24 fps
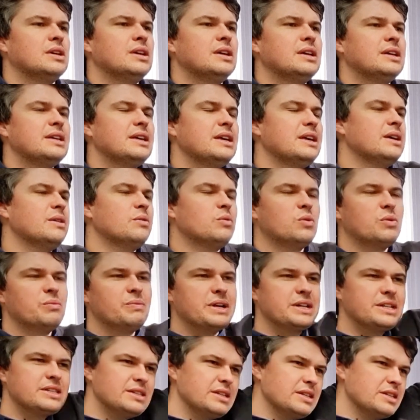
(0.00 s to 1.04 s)
Yeah, well, it
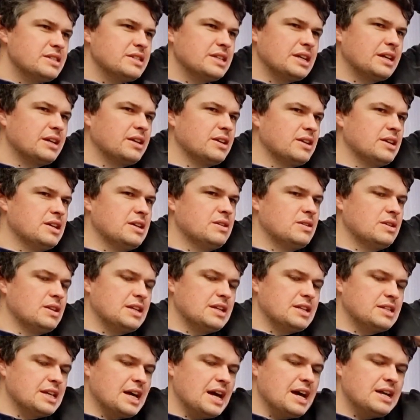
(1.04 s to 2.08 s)
makes sense. Like it's
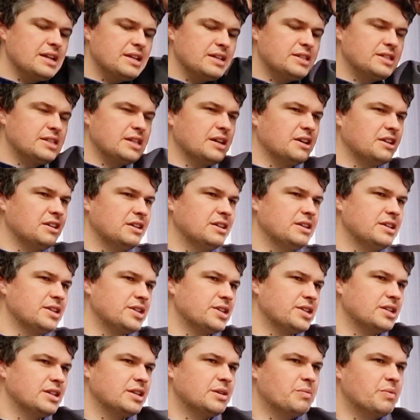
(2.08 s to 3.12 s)
hard to sell
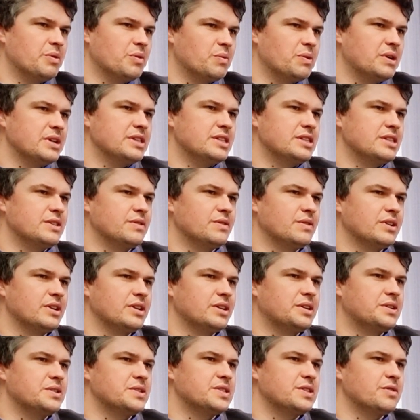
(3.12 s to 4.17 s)
initially, but once they're in,
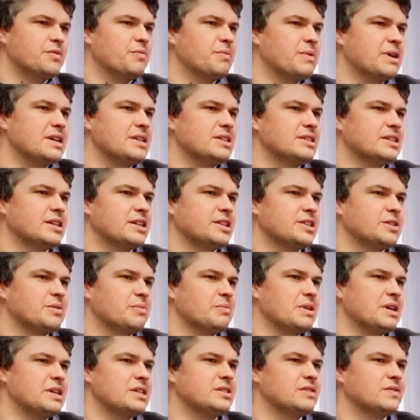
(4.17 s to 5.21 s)
because they've made such a
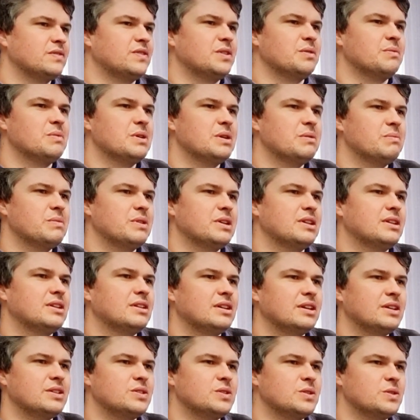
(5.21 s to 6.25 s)
massive commitment
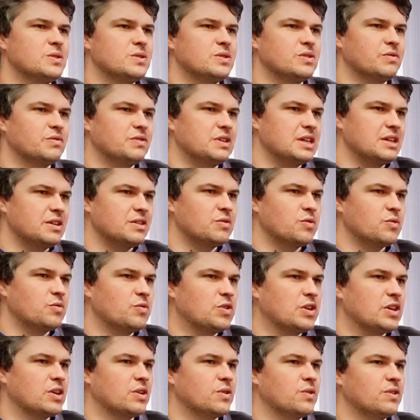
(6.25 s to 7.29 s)
in terms of
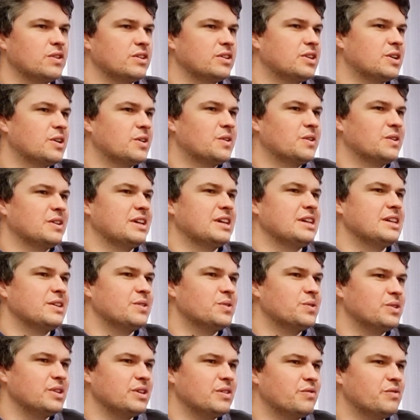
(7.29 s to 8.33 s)
correlating all
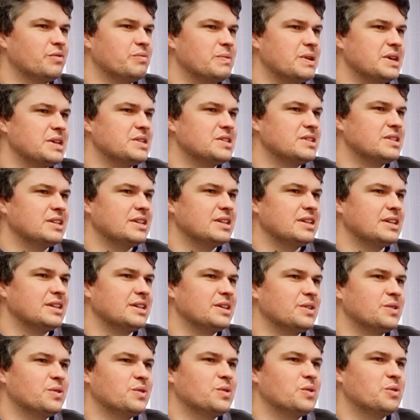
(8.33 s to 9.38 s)
the information, getting it
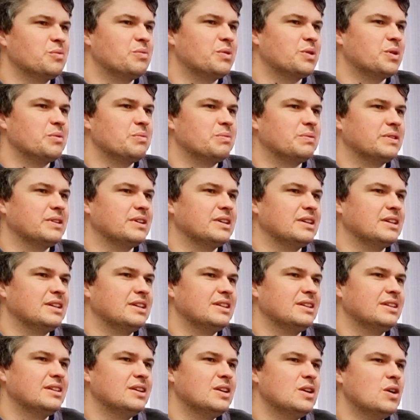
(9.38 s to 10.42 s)
all appropriate,
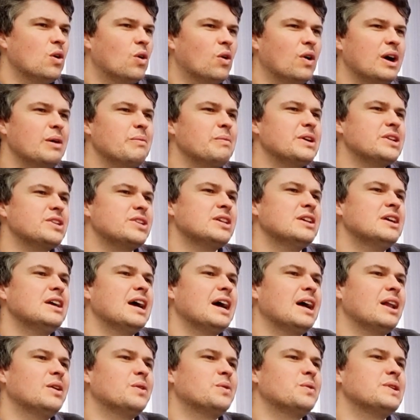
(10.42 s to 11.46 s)
how
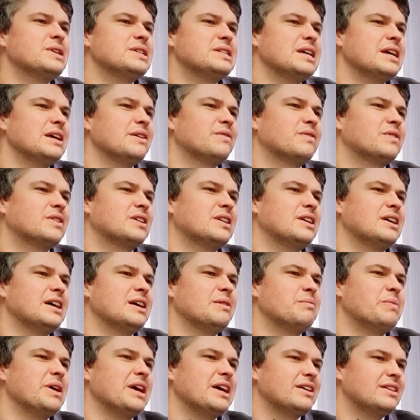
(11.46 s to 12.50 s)
long would it take for a client
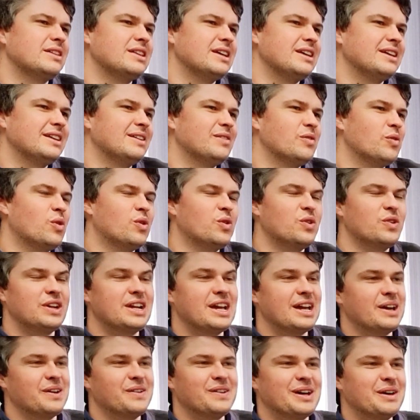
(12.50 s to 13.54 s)
back then or
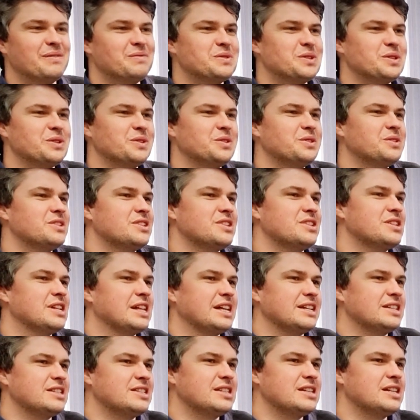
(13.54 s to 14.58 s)
now, up to you, to like
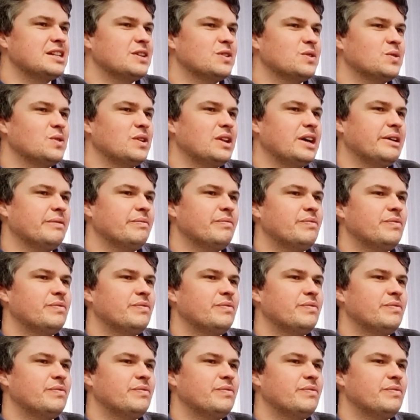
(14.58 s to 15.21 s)
set it all up?